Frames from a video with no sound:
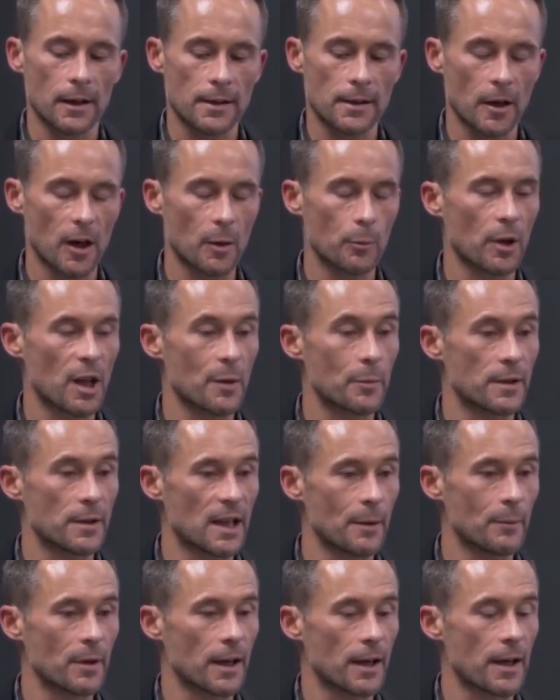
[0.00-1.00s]
terrible
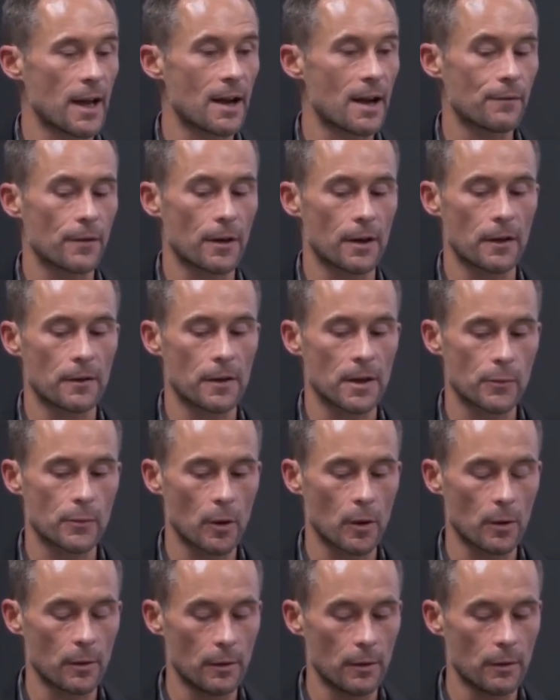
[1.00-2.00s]
epidemic in Africa? These
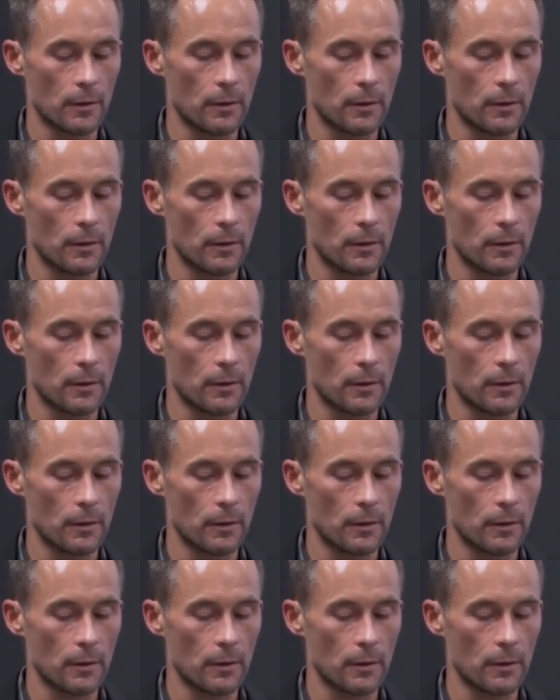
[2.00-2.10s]
were